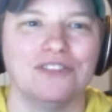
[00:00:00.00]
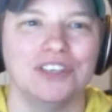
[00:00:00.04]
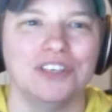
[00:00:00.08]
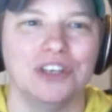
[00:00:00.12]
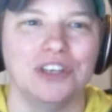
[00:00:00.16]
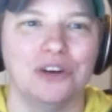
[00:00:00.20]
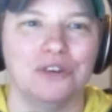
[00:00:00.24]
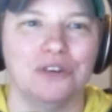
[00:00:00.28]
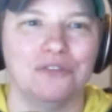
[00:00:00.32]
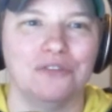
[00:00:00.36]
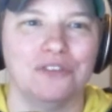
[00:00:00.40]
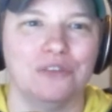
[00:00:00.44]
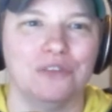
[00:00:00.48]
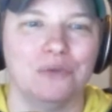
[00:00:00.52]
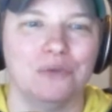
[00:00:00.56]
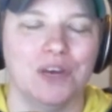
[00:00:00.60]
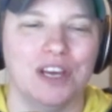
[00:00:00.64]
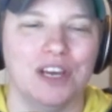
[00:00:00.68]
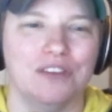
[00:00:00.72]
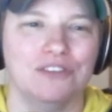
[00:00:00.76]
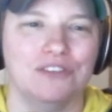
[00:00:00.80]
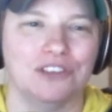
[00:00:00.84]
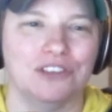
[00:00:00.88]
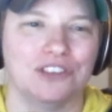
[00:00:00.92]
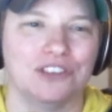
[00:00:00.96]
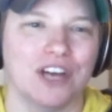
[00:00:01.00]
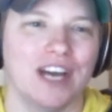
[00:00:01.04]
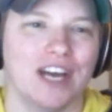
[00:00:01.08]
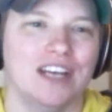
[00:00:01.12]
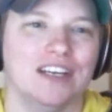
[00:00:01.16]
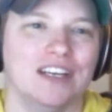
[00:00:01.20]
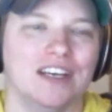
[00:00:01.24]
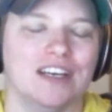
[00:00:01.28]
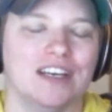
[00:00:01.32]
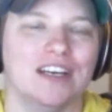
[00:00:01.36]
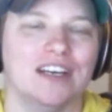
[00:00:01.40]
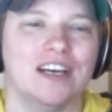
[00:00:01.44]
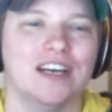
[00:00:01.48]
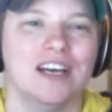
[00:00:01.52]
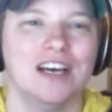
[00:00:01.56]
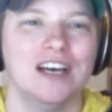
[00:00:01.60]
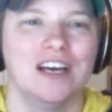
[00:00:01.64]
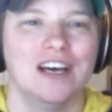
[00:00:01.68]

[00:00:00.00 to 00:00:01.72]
if you're trying to